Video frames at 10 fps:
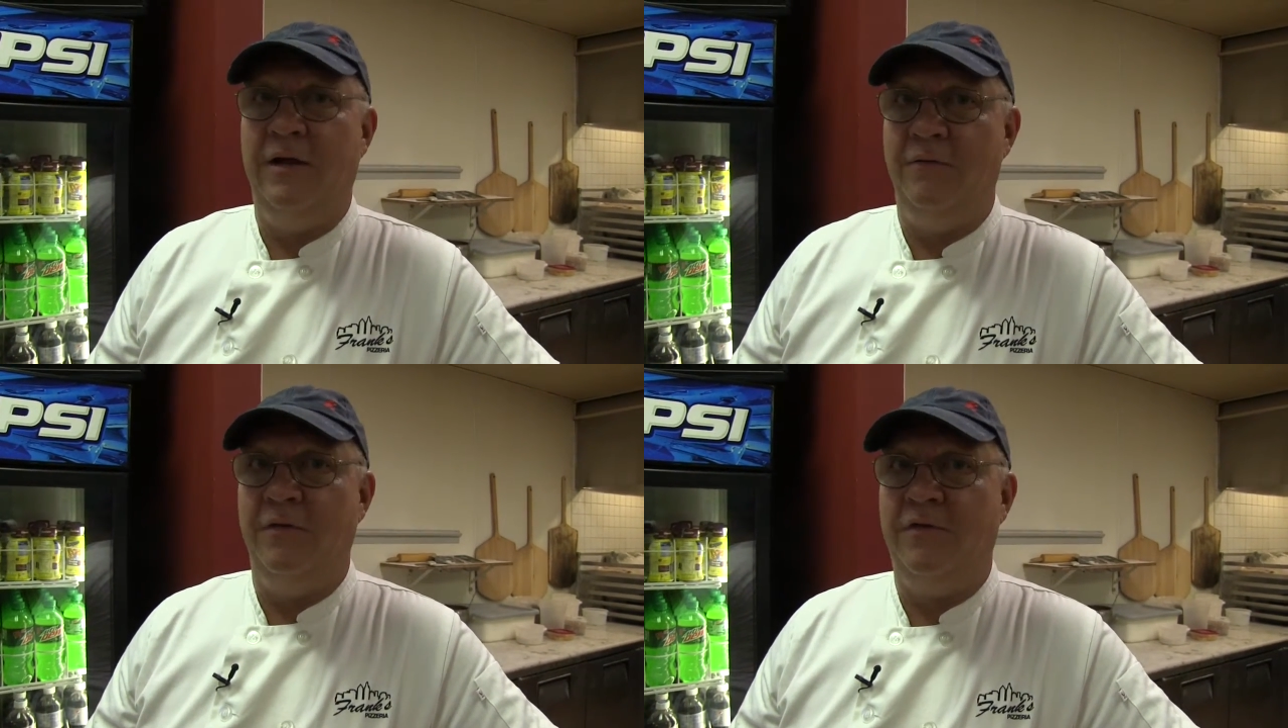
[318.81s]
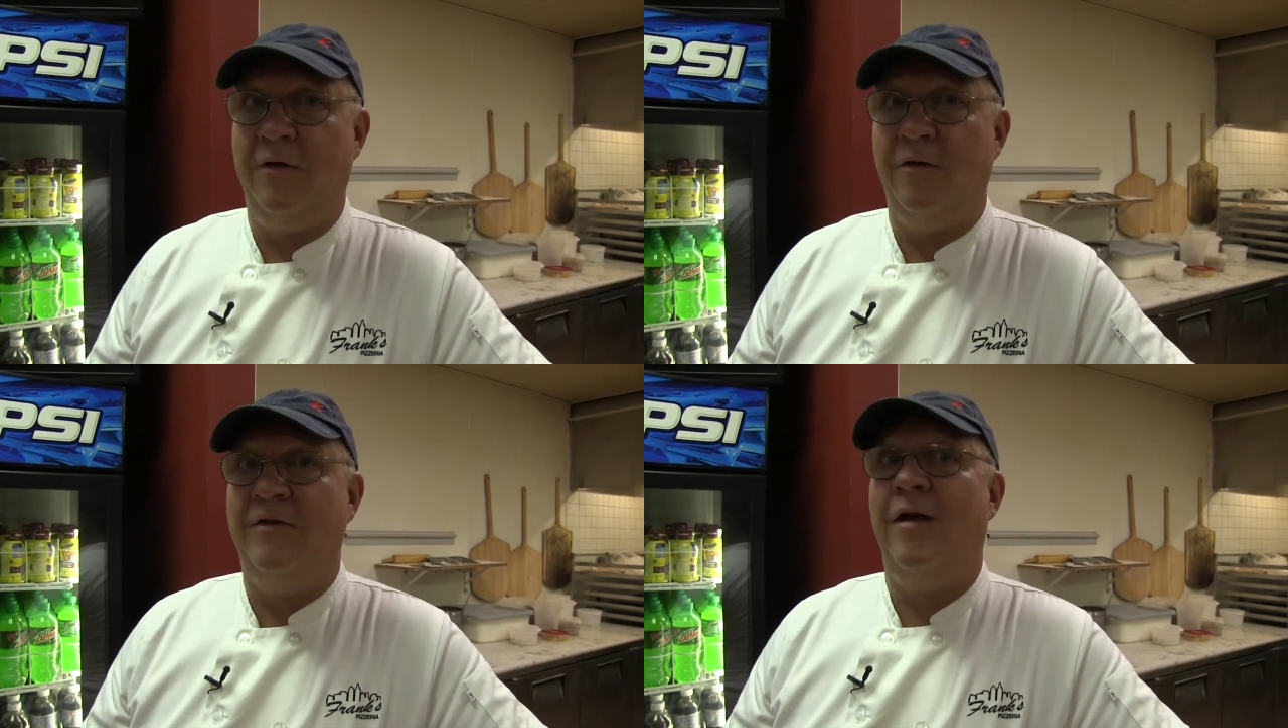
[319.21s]
even
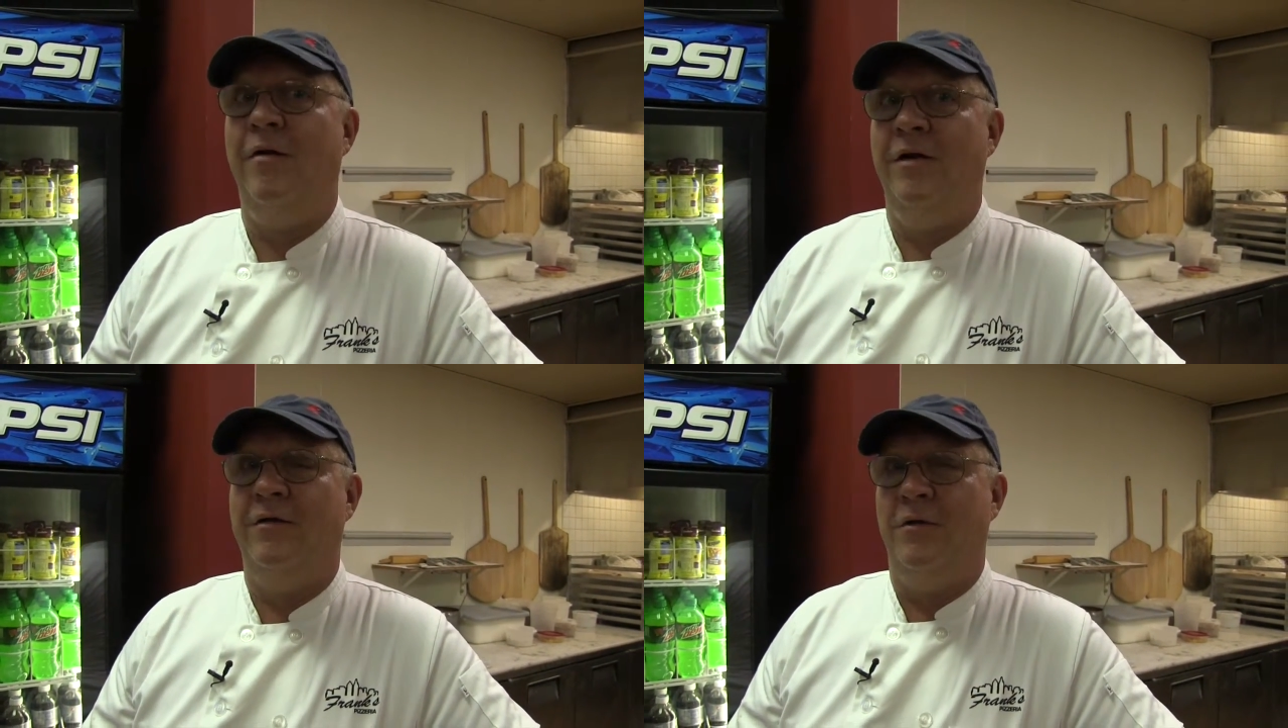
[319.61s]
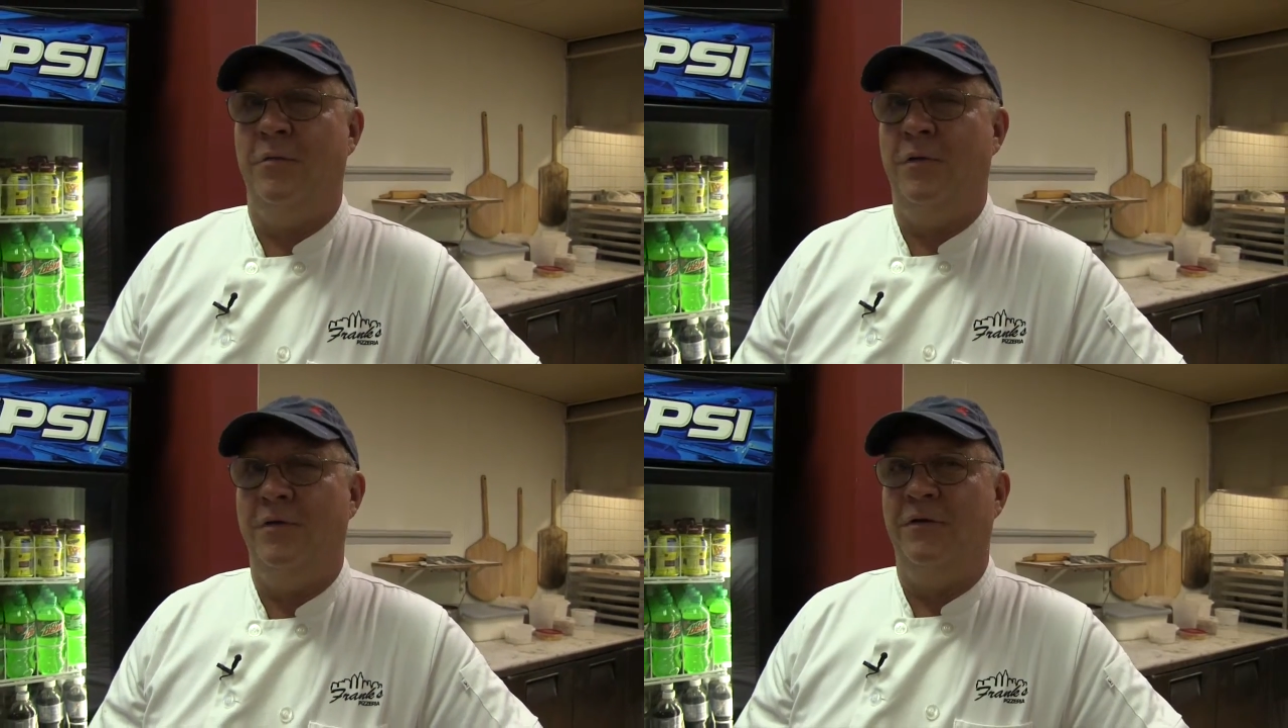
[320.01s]
Secretariat could
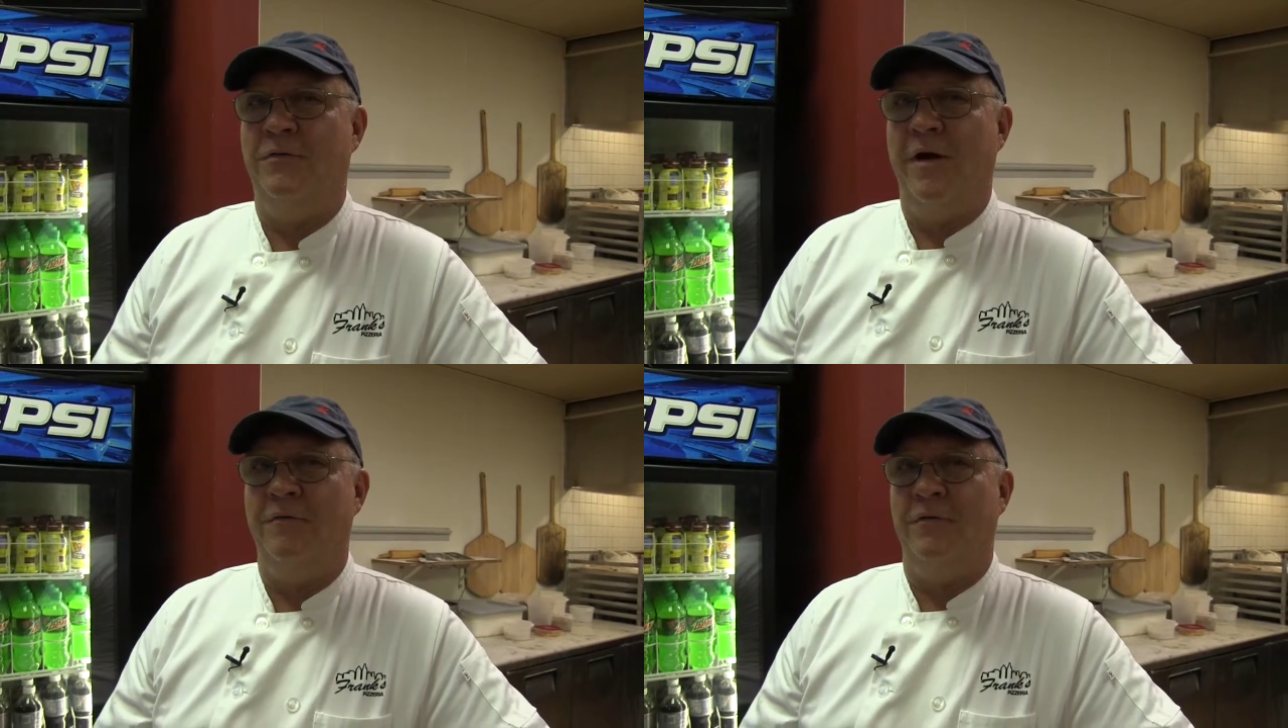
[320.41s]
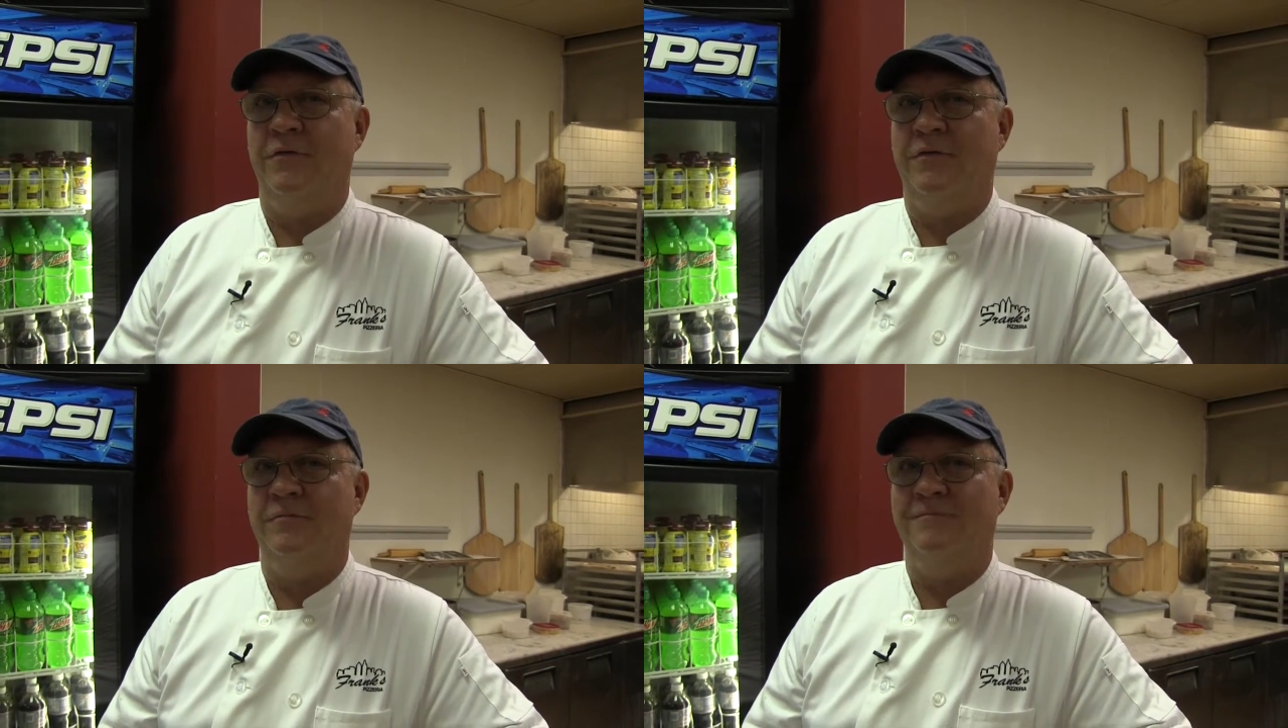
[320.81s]
win the
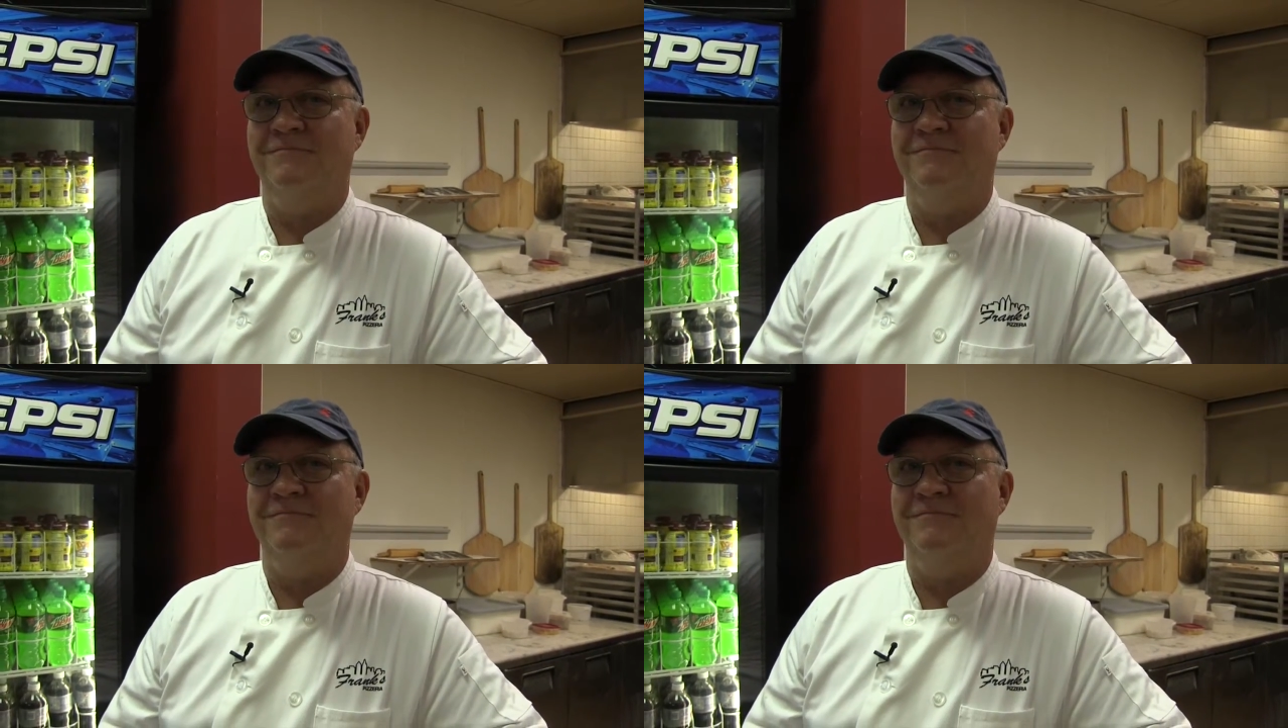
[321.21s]
Traverse.